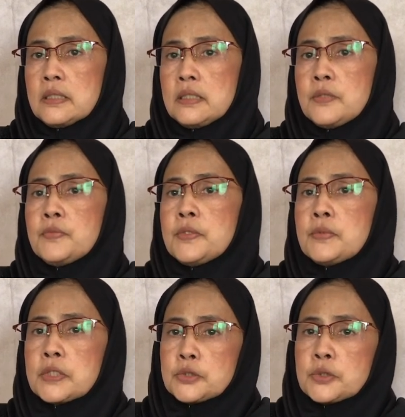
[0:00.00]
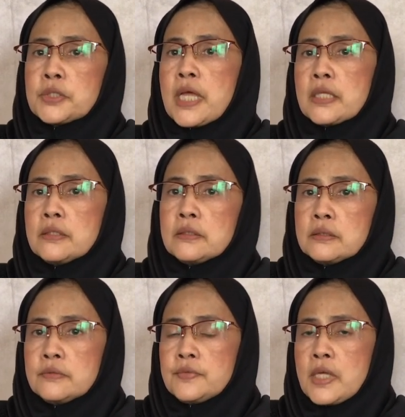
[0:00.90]
if we work together,
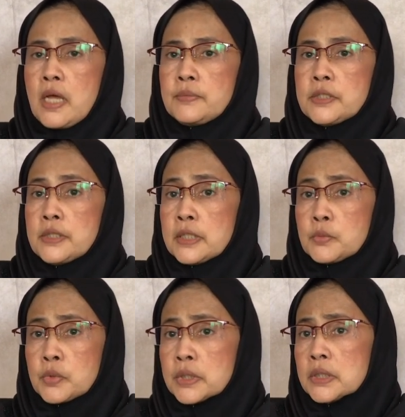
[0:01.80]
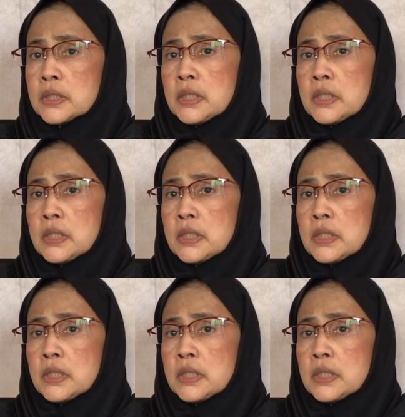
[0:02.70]
we have to network